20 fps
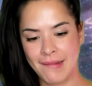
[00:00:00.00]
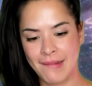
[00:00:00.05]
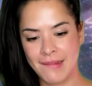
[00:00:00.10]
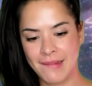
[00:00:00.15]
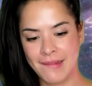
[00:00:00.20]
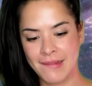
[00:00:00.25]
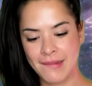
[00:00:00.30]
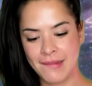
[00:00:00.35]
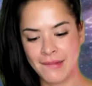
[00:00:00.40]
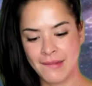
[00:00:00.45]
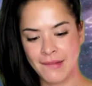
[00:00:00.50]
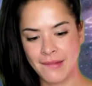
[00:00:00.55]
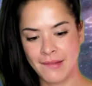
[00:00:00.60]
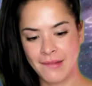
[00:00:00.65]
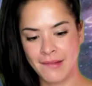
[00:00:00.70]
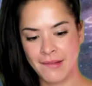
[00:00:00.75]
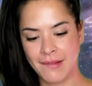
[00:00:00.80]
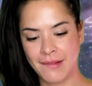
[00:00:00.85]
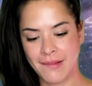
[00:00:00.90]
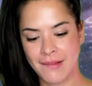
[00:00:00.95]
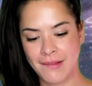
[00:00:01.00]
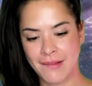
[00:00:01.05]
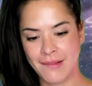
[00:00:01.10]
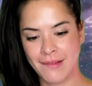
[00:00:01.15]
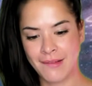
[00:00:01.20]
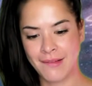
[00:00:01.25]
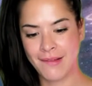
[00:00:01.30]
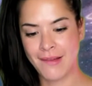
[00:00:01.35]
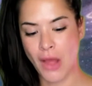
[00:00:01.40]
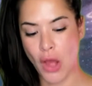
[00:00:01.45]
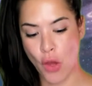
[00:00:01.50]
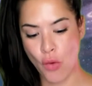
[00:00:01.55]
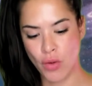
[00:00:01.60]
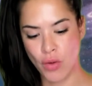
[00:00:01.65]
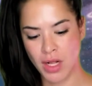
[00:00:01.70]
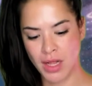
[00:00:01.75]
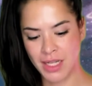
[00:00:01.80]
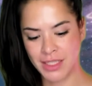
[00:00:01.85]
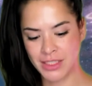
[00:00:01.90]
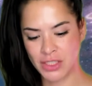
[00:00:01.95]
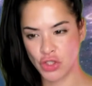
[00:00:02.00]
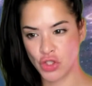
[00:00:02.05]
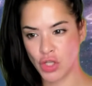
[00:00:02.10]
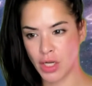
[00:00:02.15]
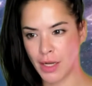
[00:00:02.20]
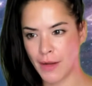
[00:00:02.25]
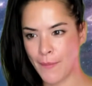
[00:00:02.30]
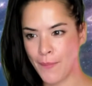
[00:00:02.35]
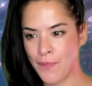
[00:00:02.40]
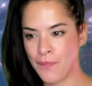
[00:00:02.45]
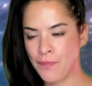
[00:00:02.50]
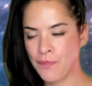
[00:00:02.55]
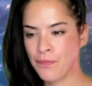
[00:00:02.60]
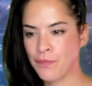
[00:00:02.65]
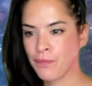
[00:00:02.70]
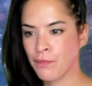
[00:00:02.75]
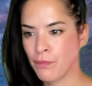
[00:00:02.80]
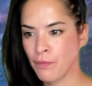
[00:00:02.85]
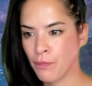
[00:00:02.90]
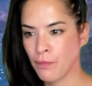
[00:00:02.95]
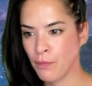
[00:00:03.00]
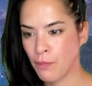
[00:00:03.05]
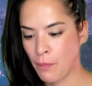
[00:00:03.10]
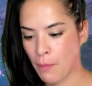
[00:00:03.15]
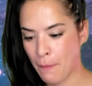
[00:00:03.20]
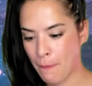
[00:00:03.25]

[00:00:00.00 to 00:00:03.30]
Okay, all right. You can do that. Just give me a moment.